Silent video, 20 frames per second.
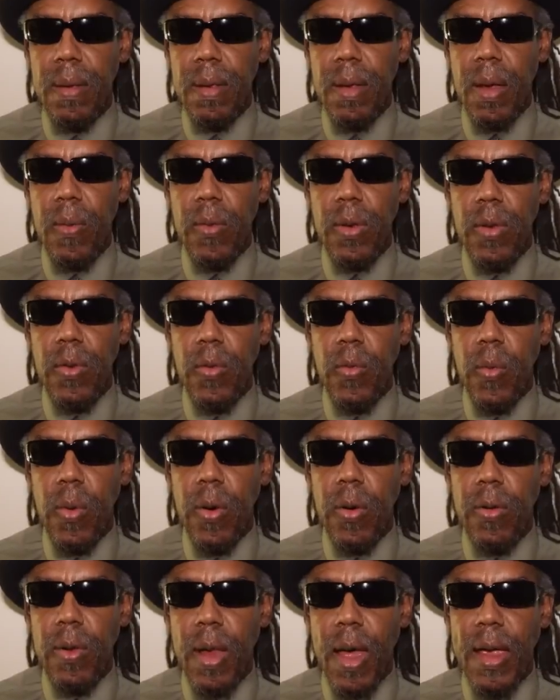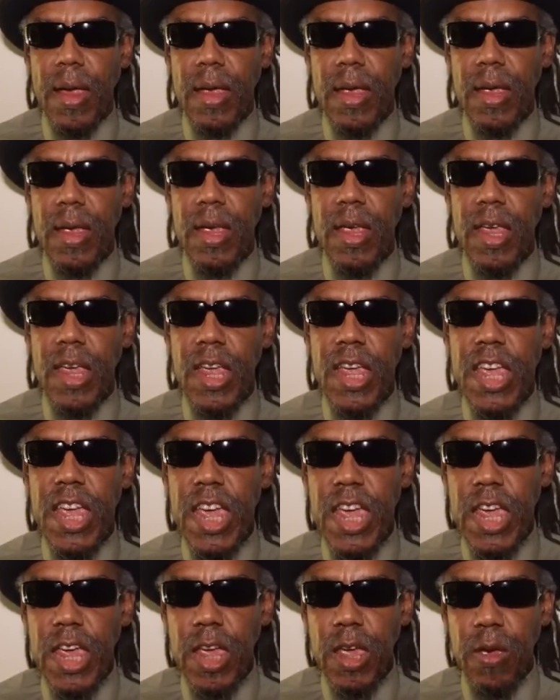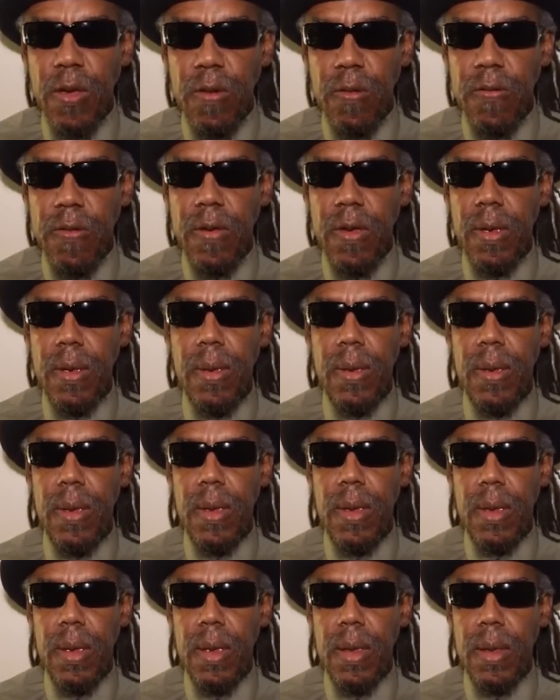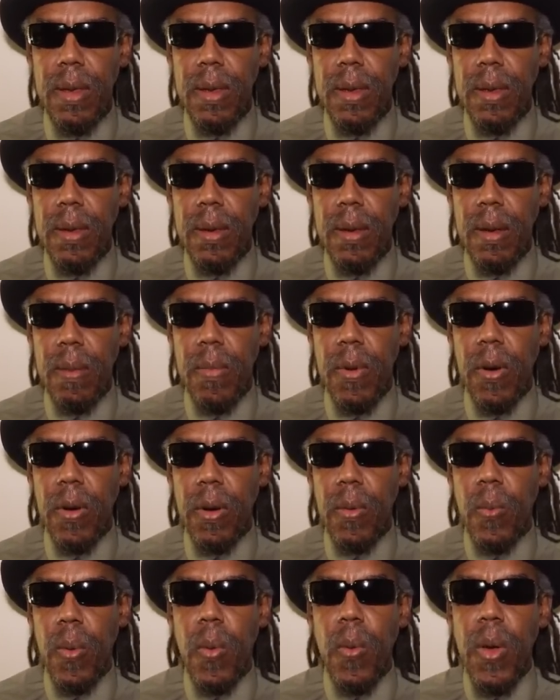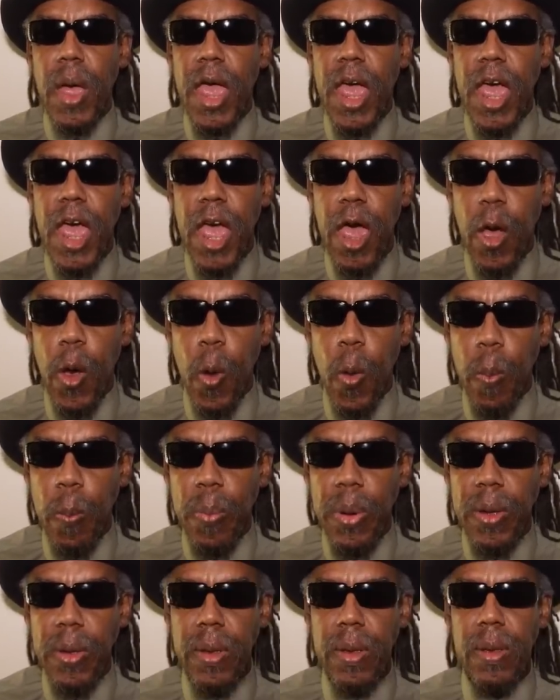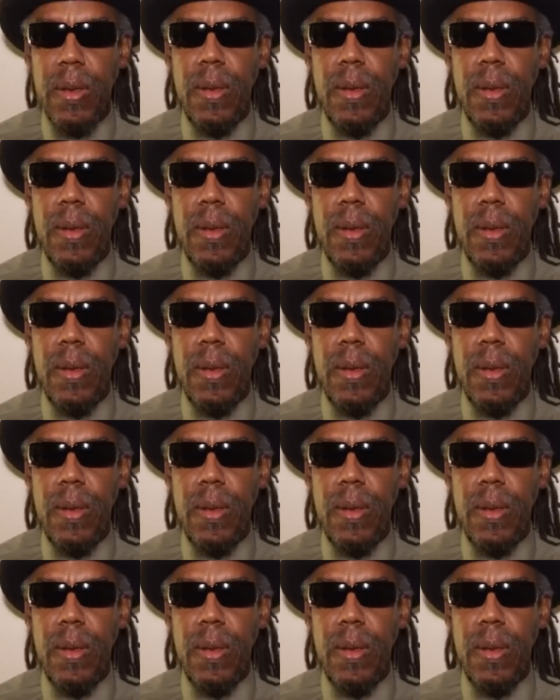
They would use words like give. America won't help.